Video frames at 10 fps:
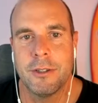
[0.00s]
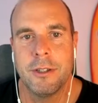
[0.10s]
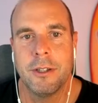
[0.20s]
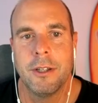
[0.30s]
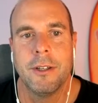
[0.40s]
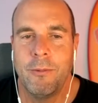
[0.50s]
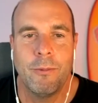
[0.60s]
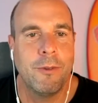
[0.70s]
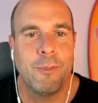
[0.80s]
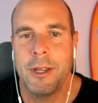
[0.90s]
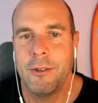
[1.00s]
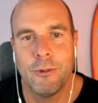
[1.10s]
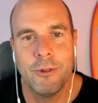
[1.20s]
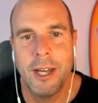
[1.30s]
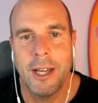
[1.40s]
And we've been
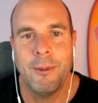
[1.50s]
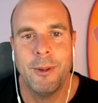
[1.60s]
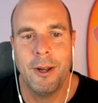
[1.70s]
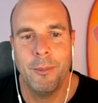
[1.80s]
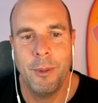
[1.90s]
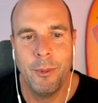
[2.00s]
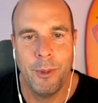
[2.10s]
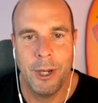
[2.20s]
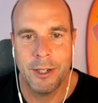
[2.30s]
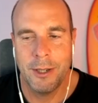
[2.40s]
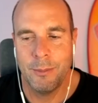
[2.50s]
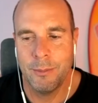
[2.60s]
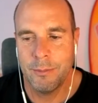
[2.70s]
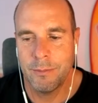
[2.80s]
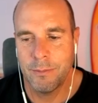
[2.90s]
through that. I remember my
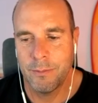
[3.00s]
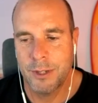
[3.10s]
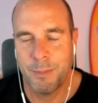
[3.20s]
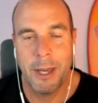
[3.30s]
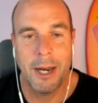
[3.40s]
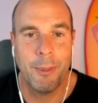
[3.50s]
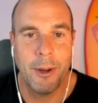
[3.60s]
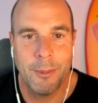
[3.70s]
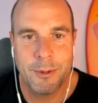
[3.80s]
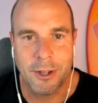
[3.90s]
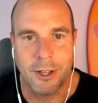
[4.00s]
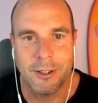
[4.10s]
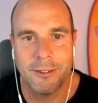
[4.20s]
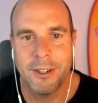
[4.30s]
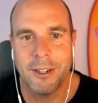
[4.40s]
team sped up our website
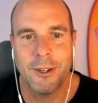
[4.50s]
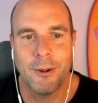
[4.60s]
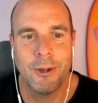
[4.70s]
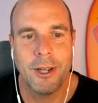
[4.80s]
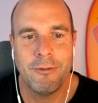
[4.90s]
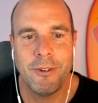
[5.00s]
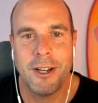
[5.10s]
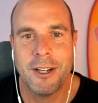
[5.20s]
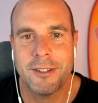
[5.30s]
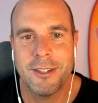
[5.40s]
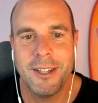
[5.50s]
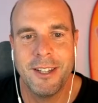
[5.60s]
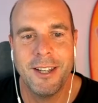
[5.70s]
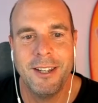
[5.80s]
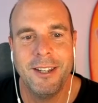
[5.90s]
and it got really fast, and
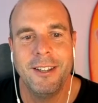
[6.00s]
then they